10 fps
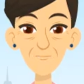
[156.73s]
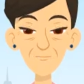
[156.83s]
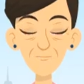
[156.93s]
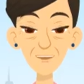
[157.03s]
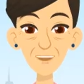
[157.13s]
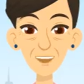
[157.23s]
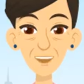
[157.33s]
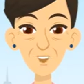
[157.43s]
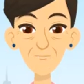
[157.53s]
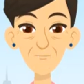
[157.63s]
Thus,
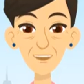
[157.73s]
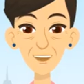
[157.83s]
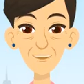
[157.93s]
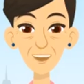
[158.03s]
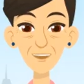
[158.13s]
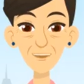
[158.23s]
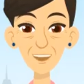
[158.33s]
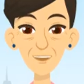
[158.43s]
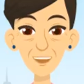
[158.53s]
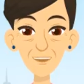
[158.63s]
Clause 1
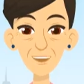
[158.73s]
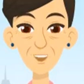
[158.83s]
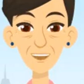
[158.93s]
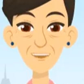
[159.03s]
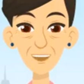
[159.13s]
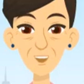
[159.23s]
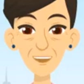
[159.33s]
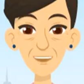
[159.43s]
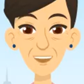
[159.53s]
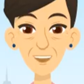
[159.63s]
and part of Clause
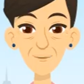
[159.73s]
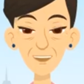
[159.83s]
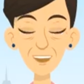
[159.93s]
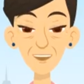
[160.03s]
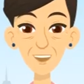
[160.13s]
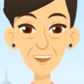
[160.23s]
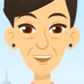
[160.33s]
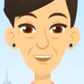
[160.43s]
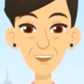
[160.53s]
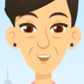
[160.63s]
2 have been
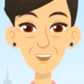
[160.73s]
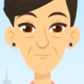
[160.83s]
superseded.